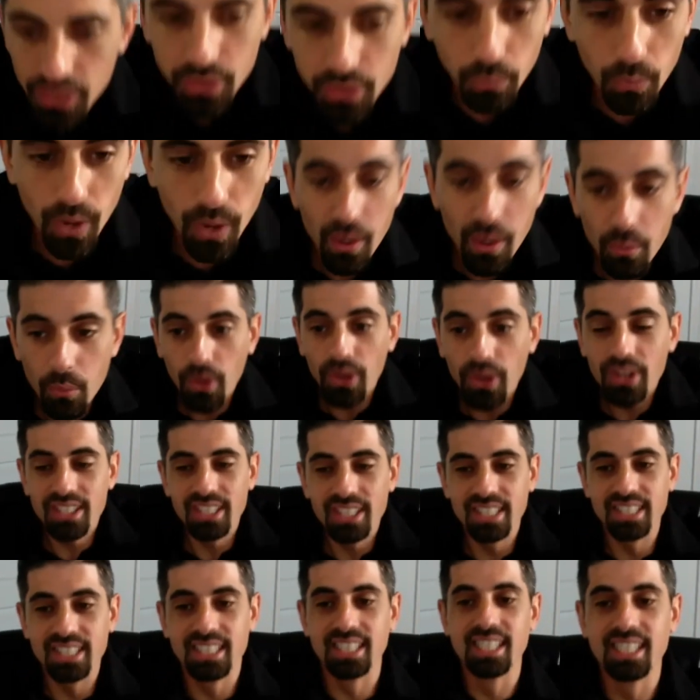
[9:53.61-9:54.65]
The way it
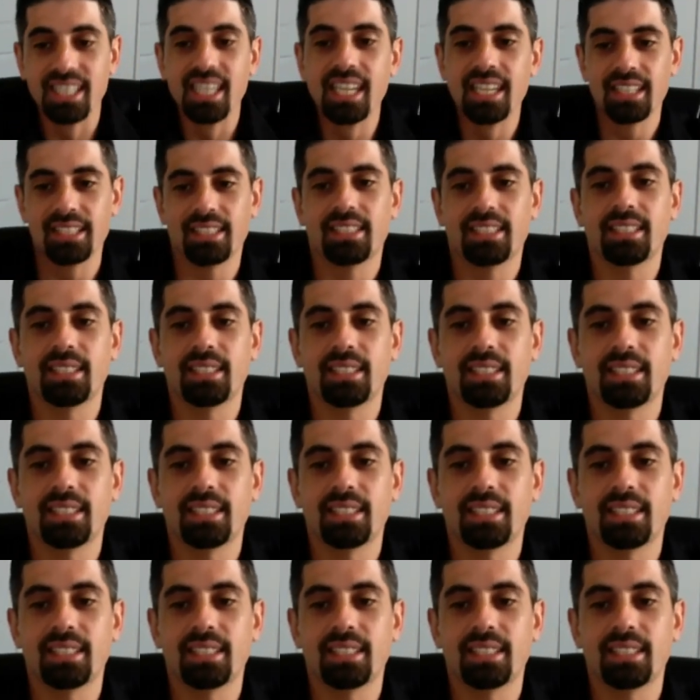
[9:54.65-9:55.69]
works is this.
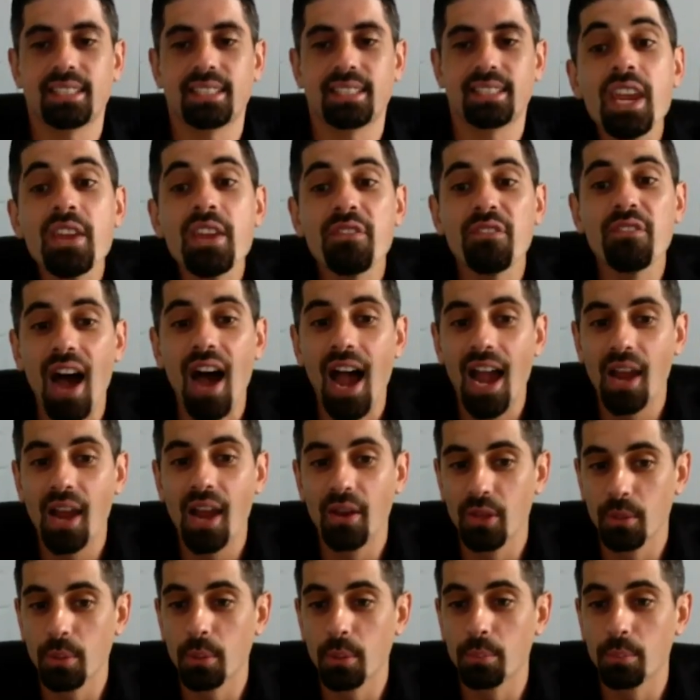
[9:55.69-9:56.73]
When we file
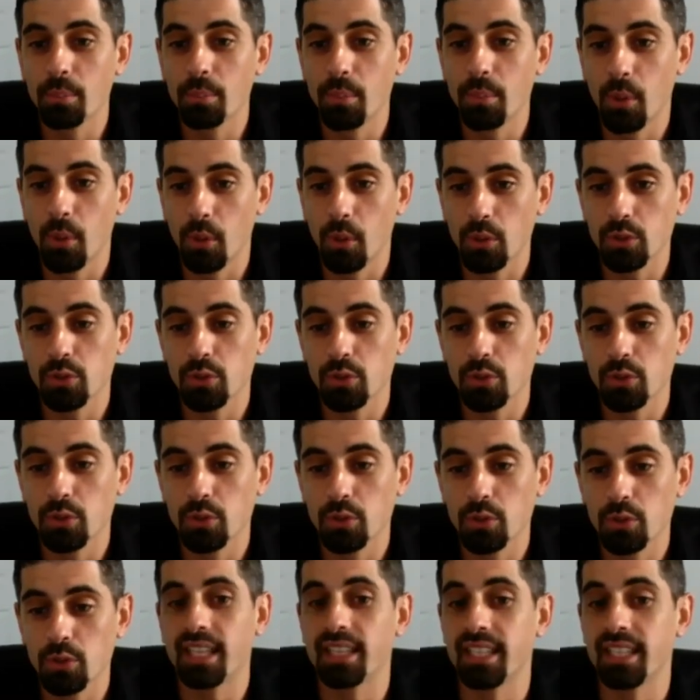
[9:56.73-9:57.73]
the proposal for settlement,